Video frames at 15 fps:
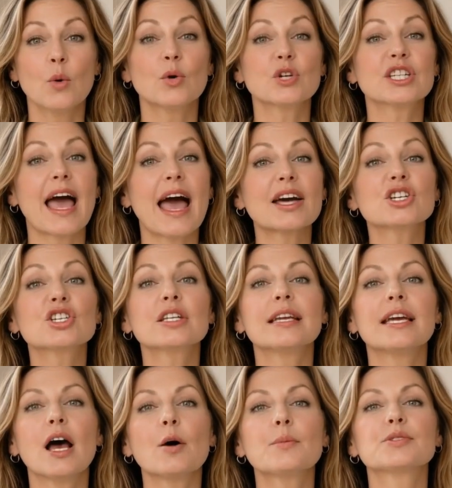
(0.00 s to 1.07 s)
which
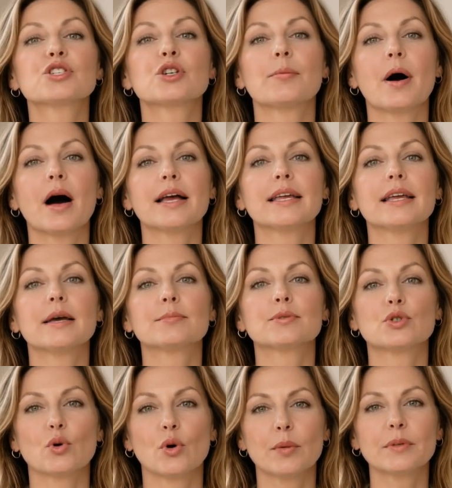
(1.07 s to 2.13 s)
actually helps your body
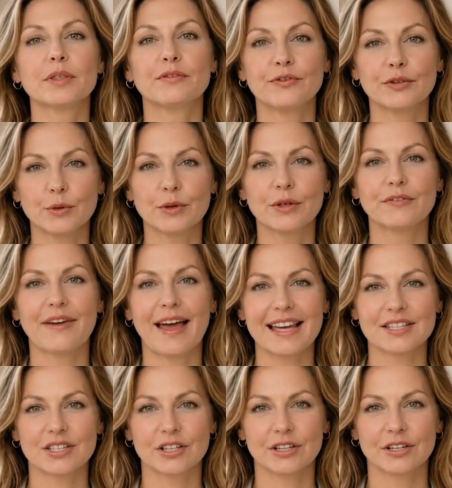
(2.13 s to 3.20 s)
absorb the fluid
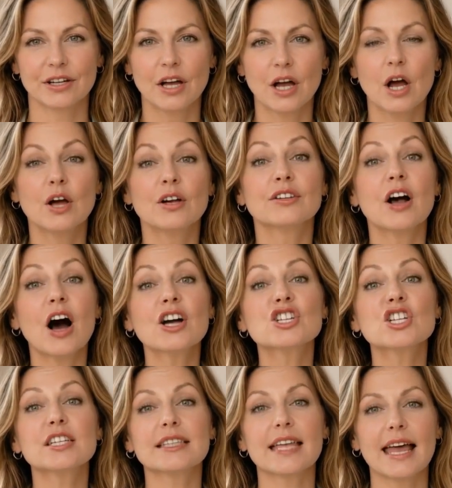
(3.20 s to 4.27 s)
faster, not
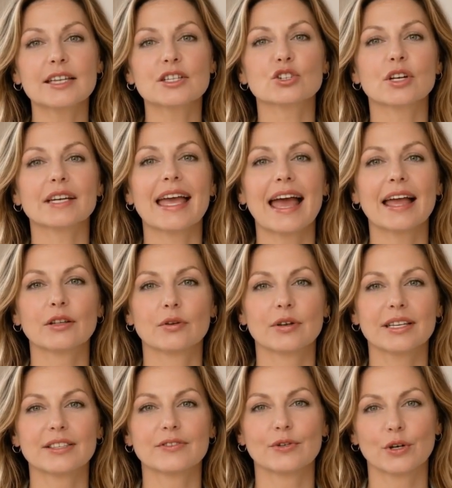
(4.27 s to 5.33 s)
just extra
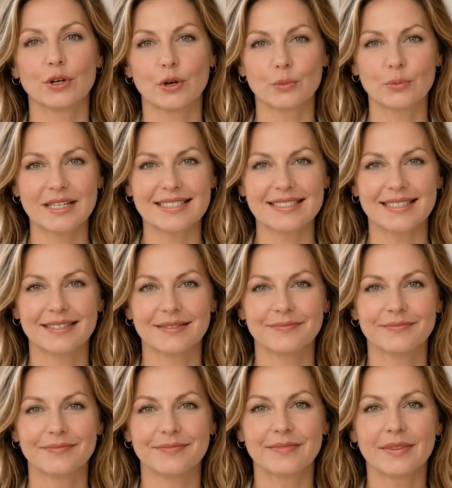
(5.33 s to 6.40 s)
calories for no reason.
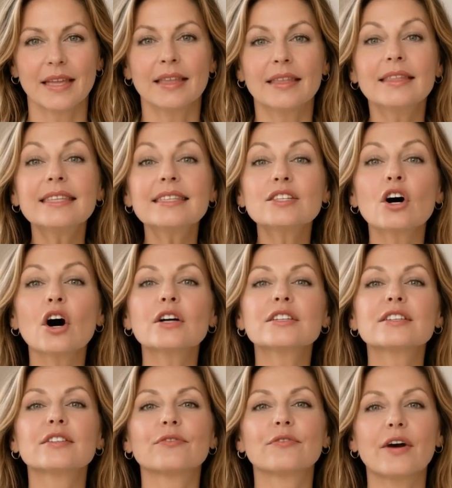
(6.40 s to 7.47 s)
This
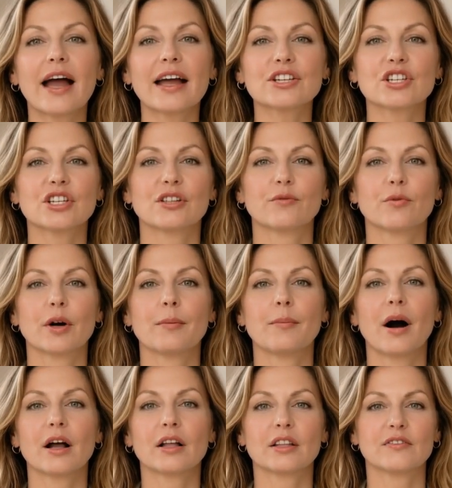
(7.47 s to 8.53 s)
costs a fraction of what a
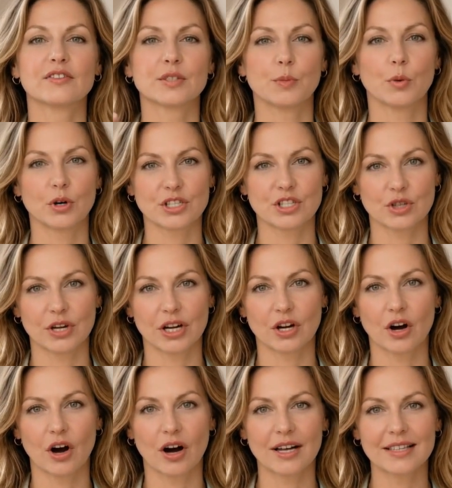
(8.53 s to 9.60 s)
bottle of sports drink
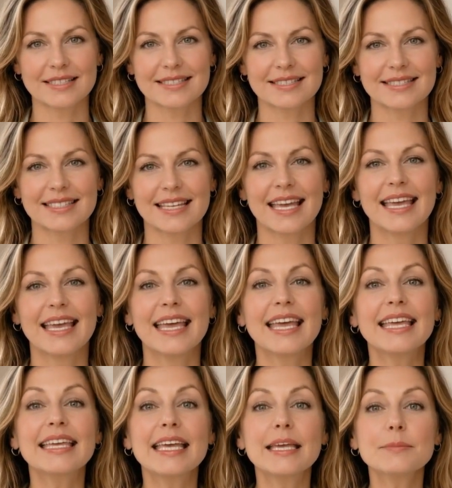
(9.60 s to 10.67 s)
costs.
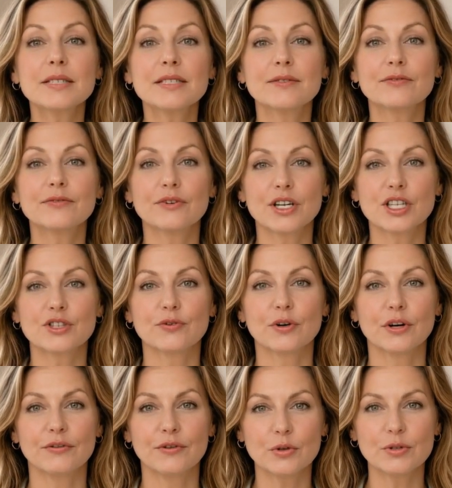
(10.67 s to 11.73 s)
It keeps in the fridge
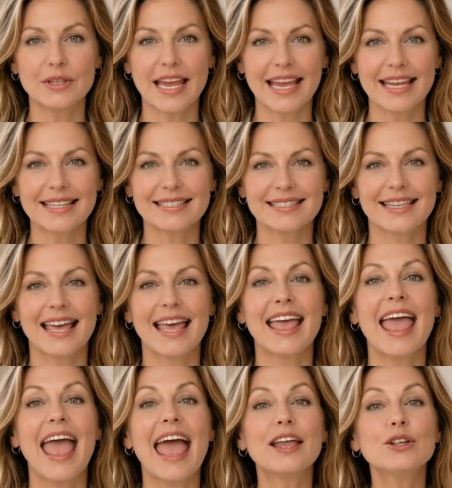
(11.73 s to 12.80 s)
for a few days,
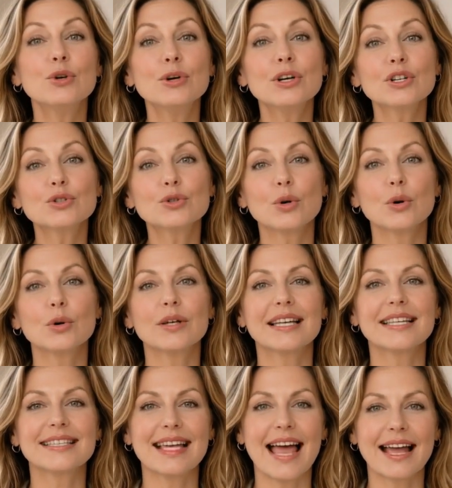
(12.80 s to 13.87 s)
and you control
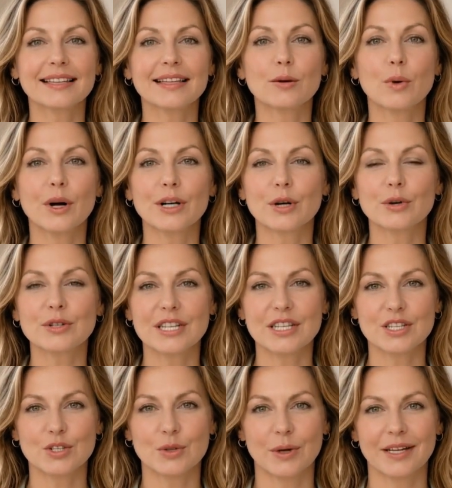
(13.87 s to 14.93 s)
exactly what goes
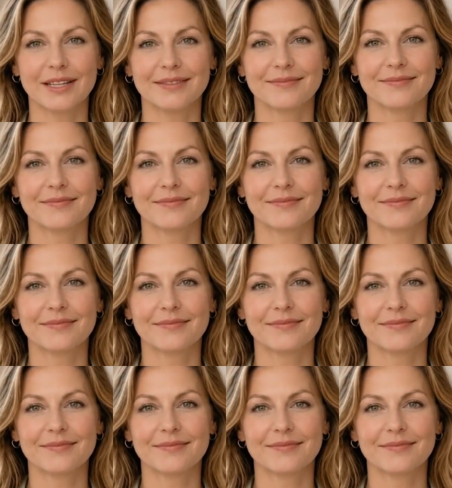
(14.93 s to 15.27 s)
into it.